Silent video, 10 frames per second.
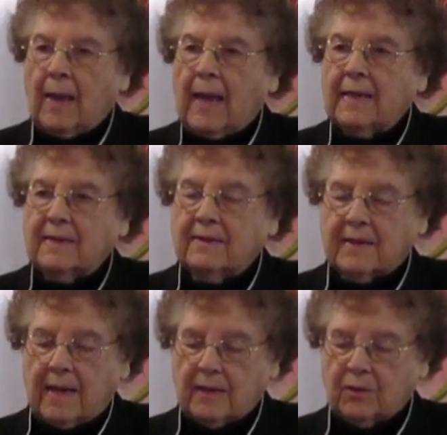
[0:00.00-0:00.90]
And he
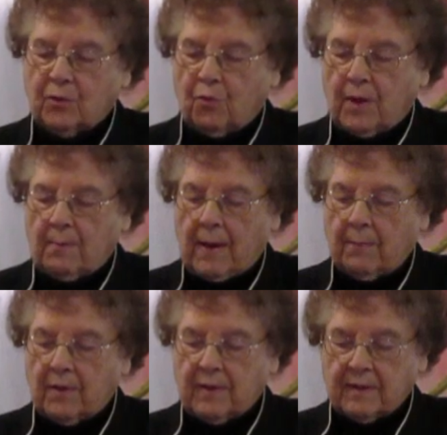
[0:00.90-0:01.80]
says,
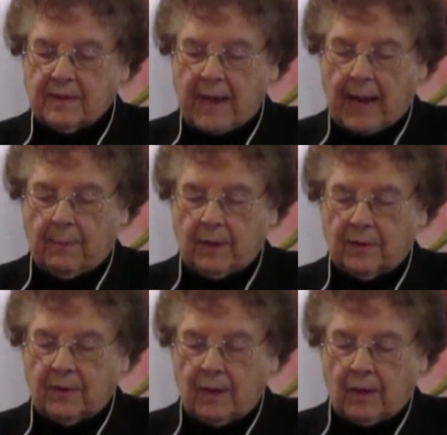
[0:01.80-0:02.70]
remember the Sabbath
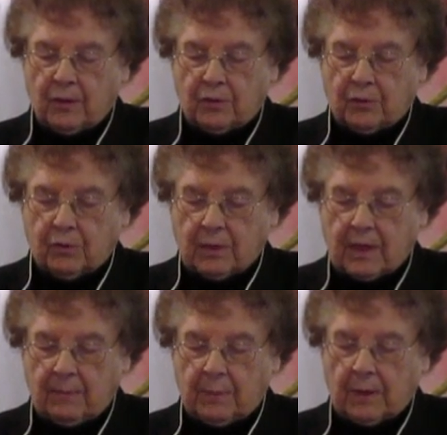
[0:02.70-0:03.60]
to
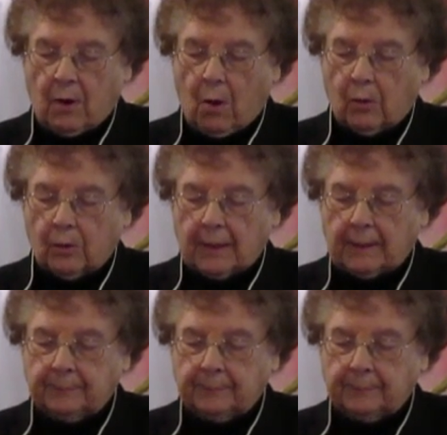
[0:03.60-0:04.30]
keep it holy.